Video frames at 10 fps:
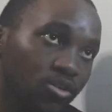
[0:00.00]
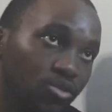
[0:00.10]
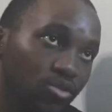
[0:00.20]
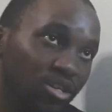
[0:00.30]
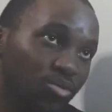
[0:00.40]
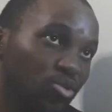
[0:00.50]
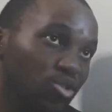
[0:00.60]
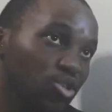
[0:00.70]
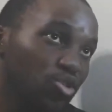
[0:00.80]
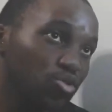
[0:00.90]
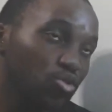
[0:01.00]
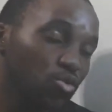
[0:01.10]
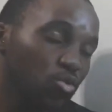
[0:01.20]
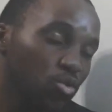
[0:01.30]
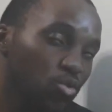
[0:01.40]
So that's what you need to
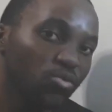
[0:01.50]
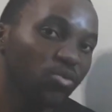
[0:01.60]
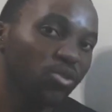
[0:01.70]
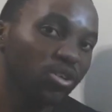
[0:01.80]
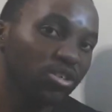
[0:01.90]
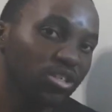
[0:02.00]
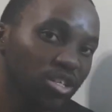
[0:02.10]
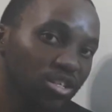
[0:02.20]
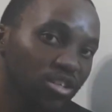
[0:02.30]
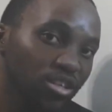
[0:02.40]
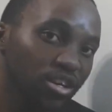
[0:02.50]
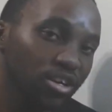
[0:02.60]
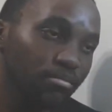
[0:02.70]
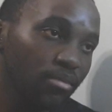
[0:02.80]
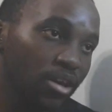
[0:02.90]
know for the sixth
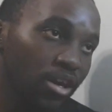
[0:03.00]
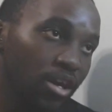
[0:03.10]
theorem.